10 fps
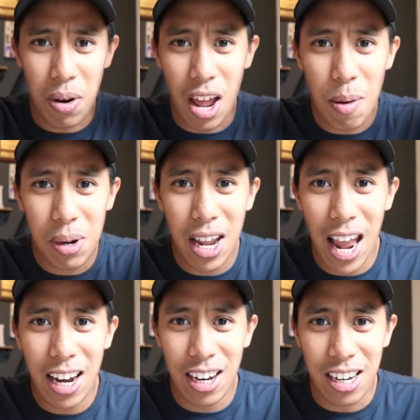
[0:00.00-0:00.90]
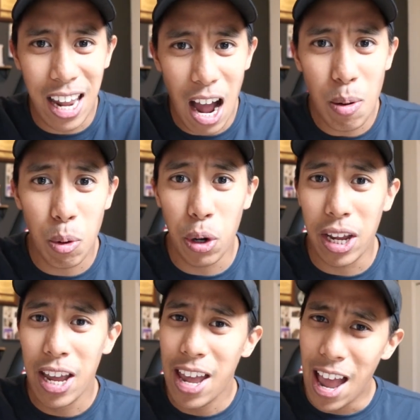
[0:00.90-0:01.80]
diamond handed cowboy
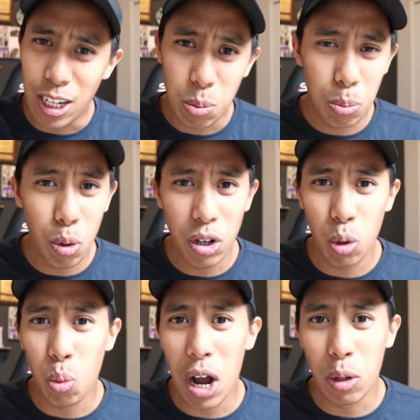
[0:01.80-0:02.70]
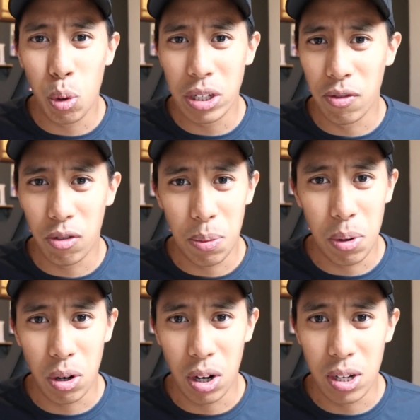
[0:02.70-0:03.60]
exploring the wild west of
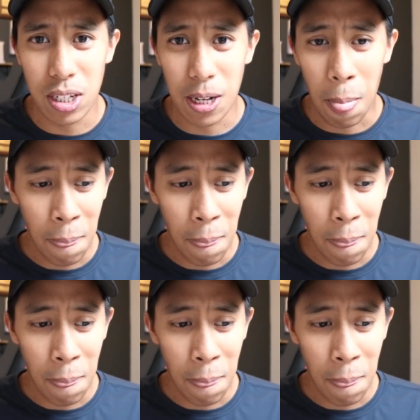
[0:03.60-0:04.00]
cryptocurrency.